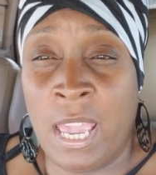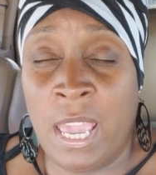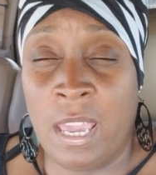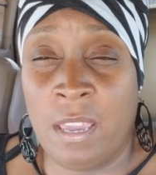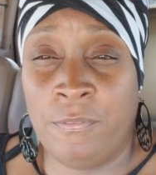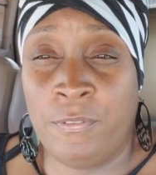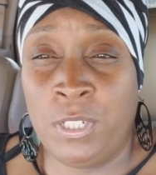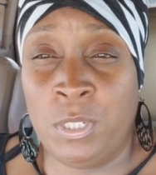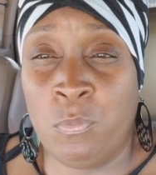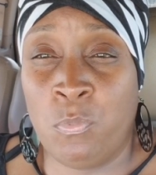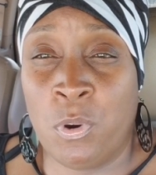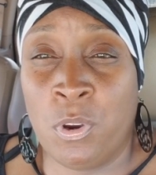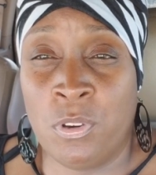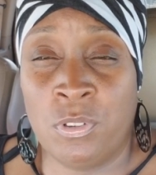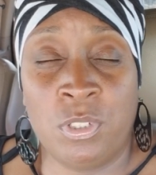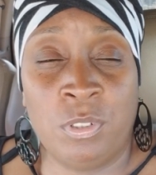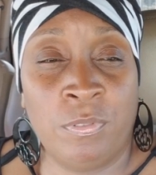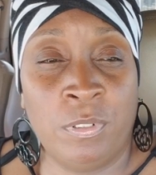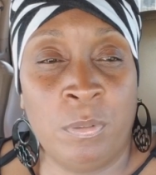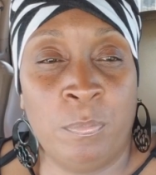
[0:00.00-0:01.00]
have any
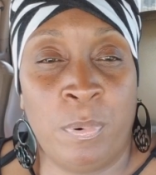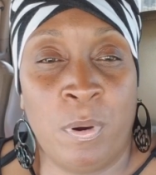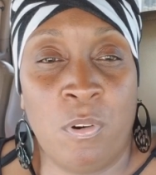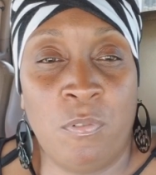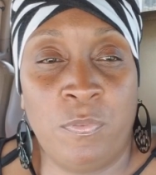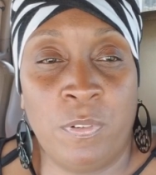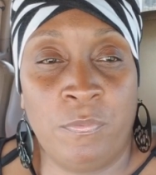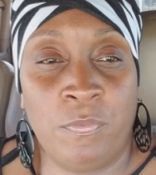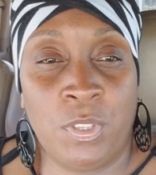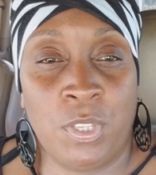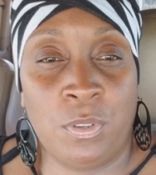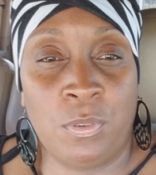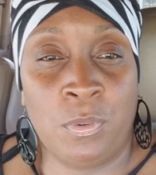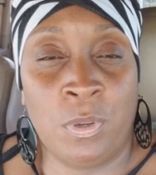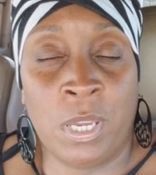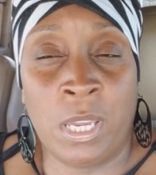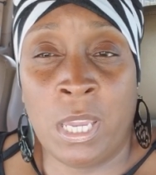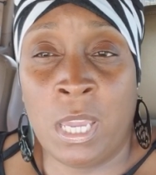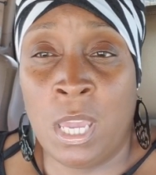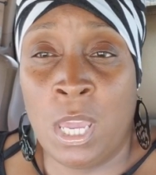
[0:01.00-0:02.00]
words for the both of you.
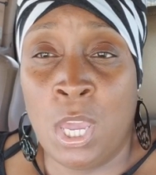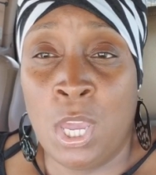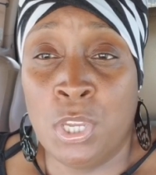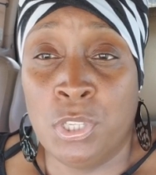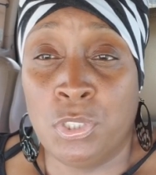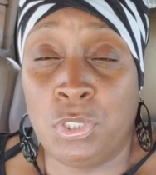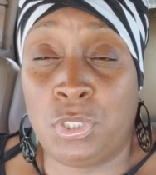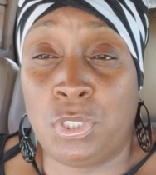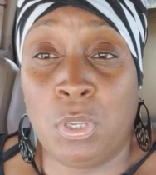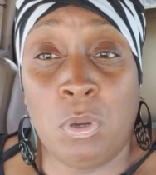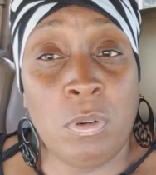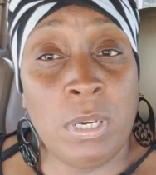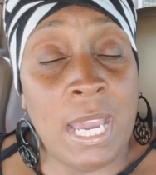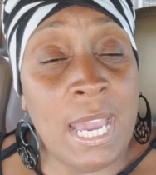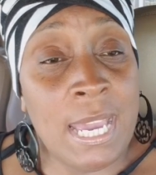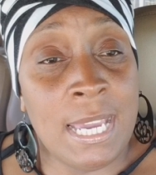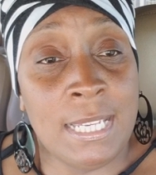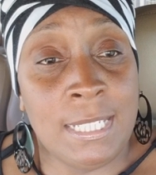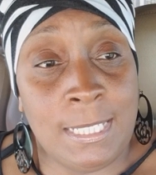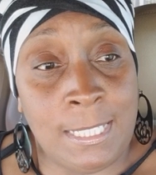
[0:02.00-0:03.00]
So
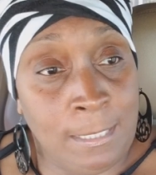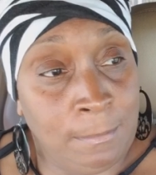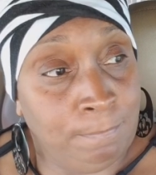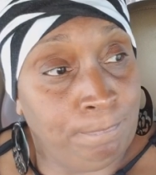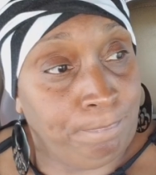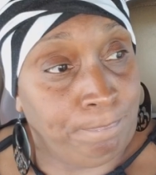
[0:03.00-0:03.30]
guys,